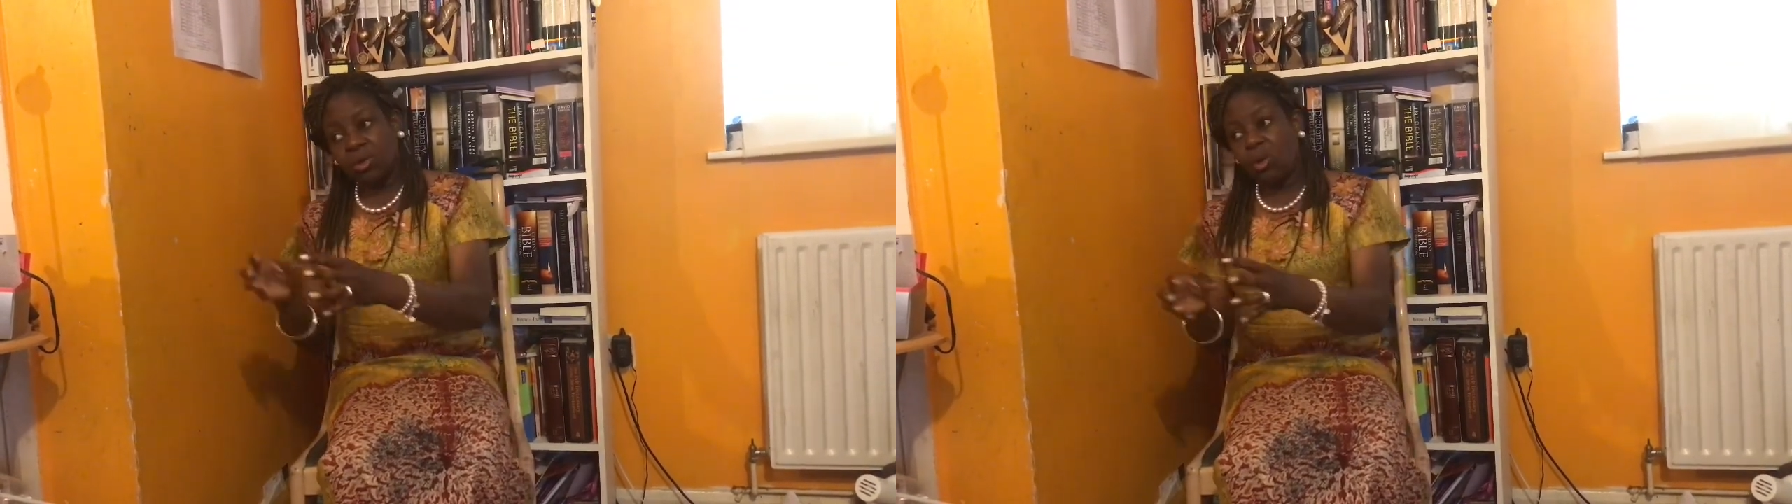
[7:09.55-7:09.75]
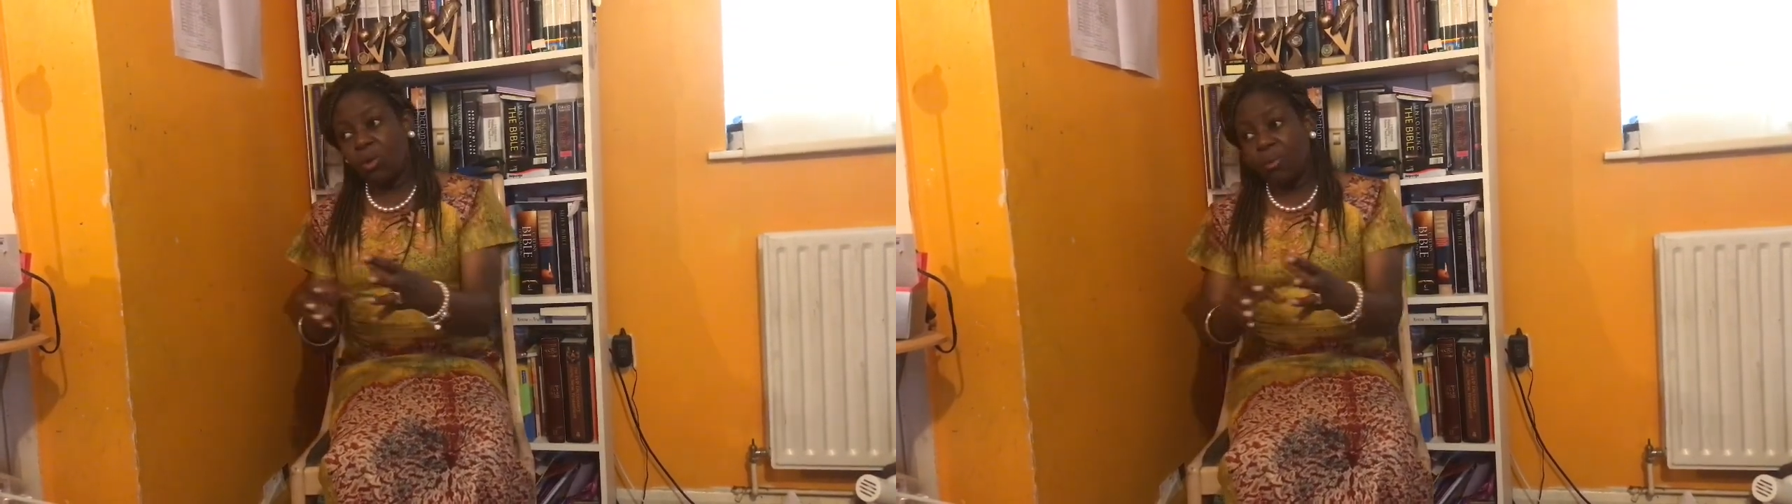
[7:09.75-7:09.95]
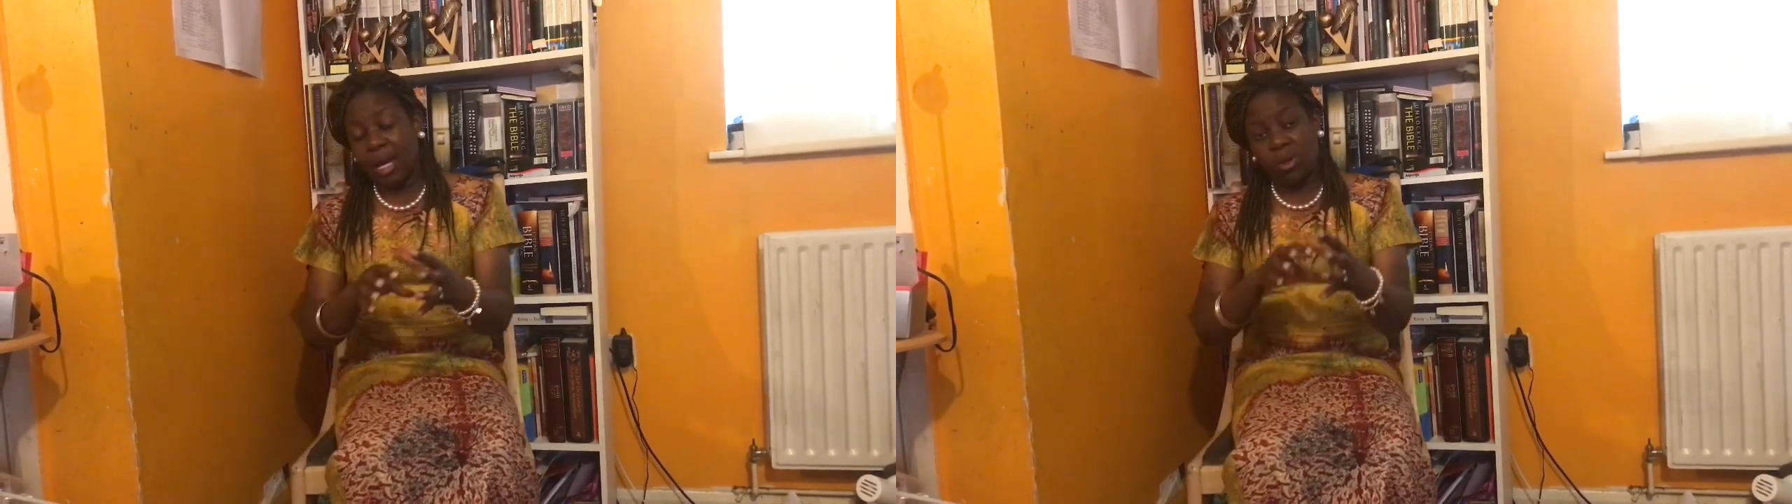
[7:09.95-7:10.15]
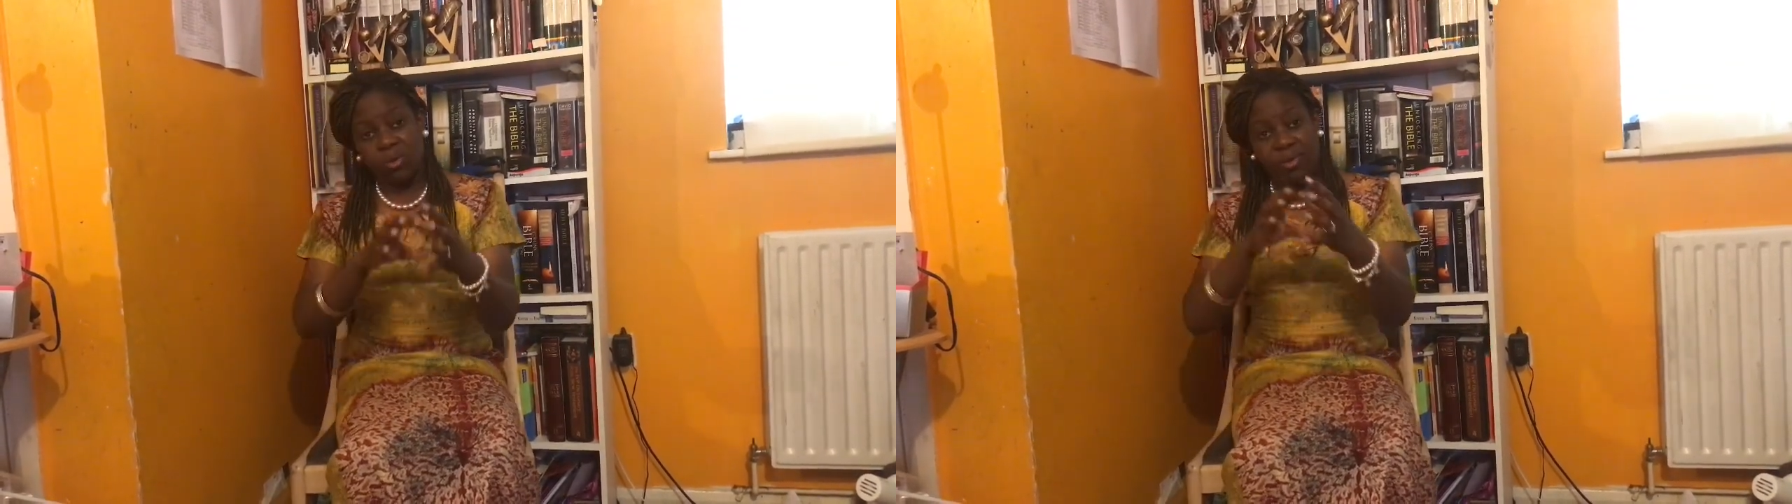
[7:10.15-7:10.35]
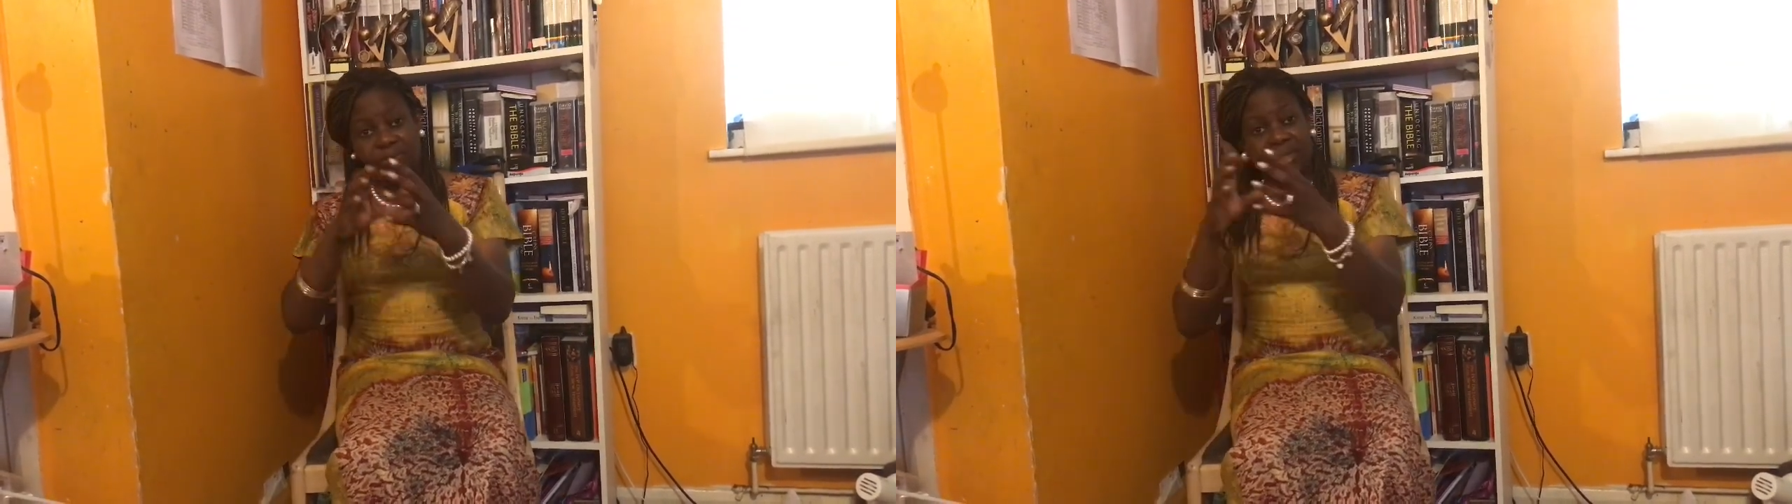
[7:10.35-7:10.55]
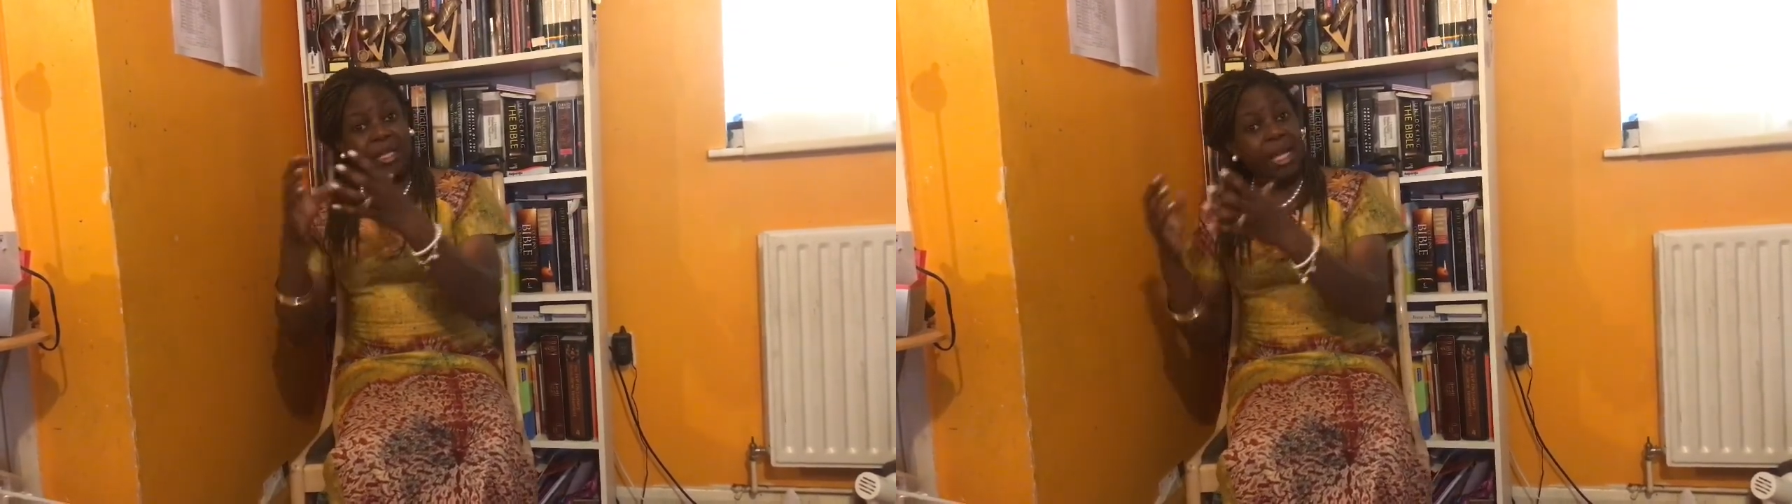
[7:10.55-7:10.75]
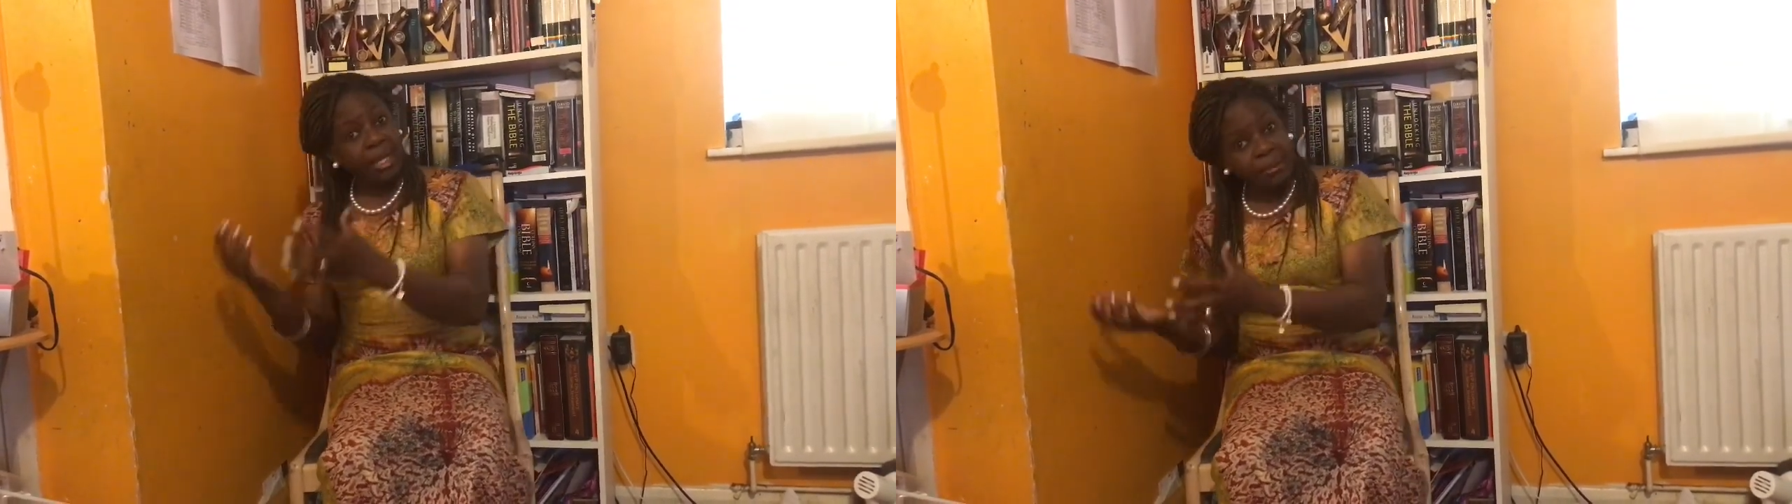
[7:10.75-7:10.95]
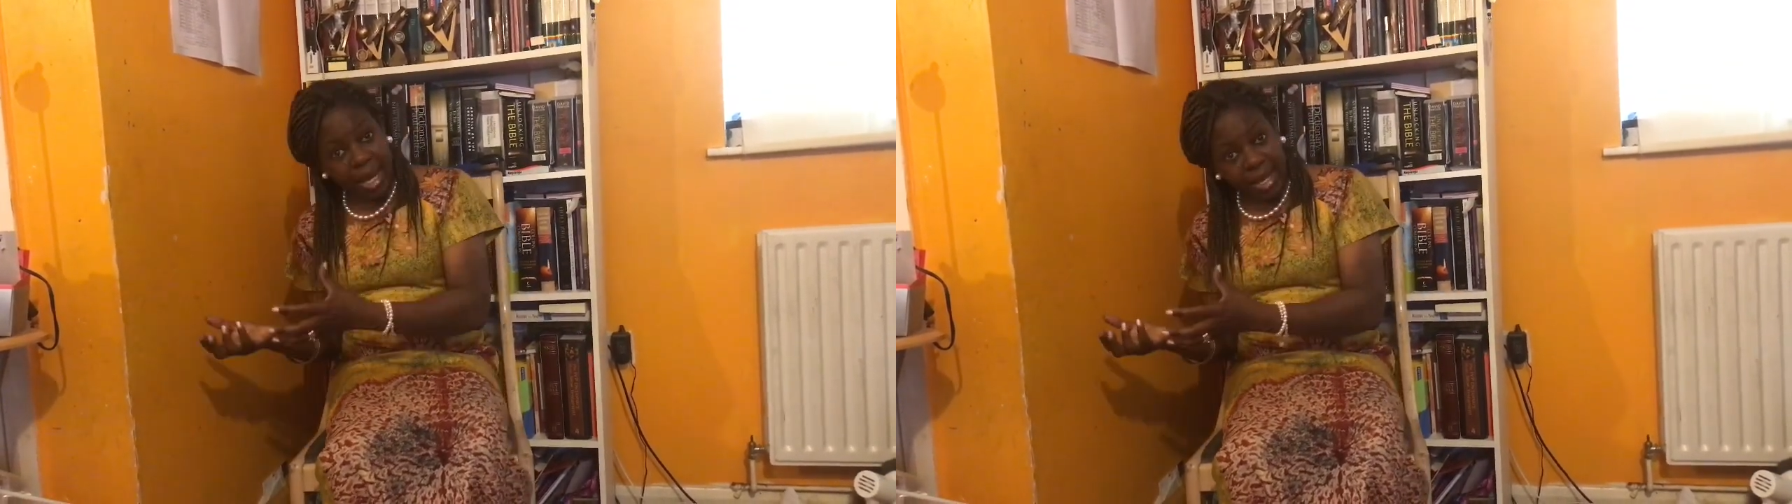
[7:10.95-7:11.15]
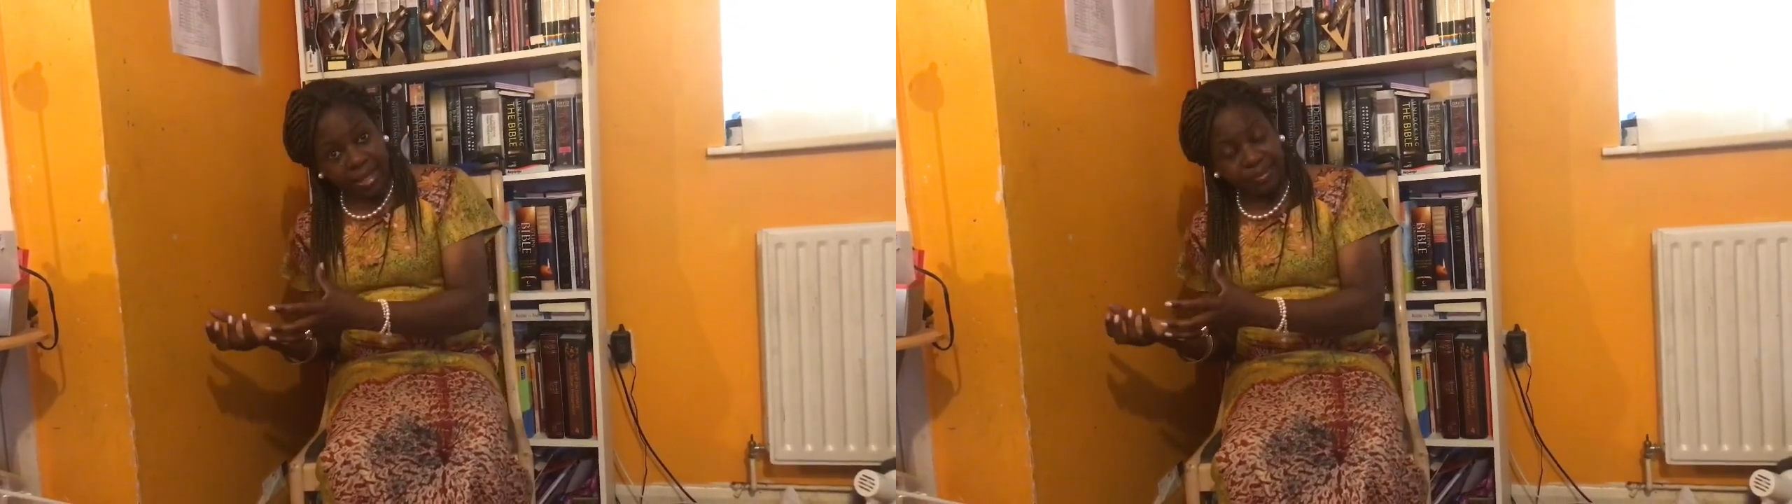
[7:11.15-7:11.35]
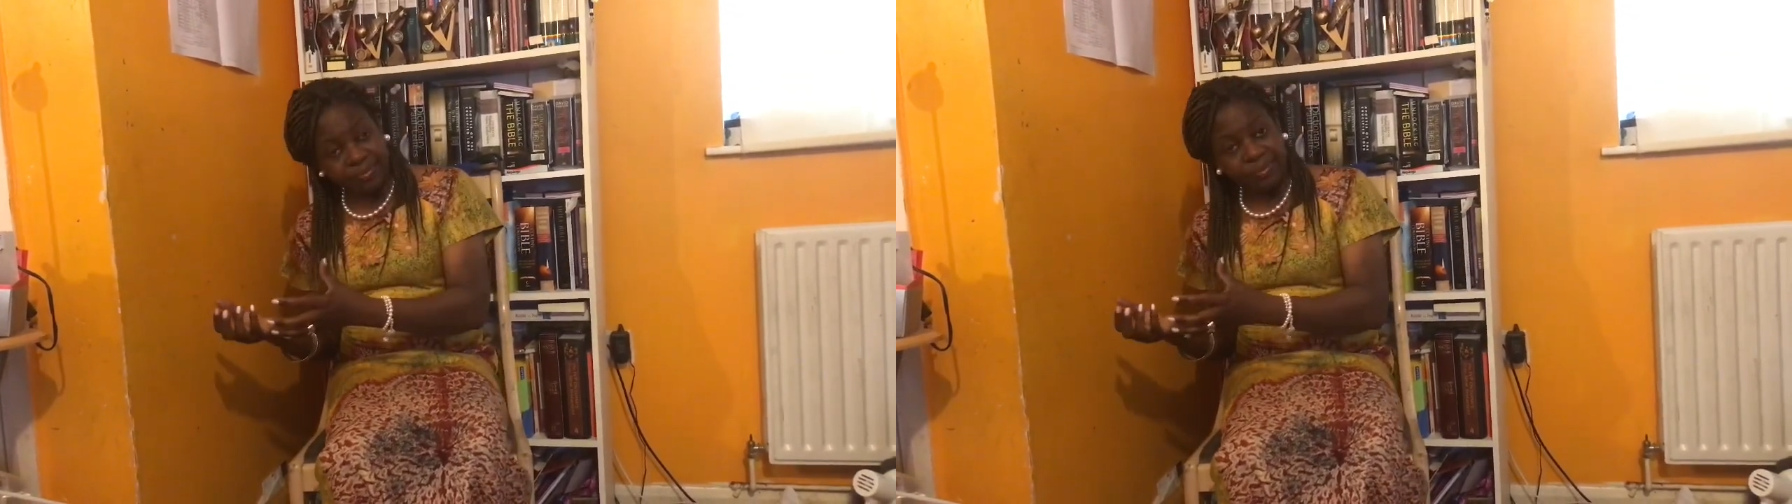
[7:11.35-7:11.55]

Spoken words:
go back with Nehemiah.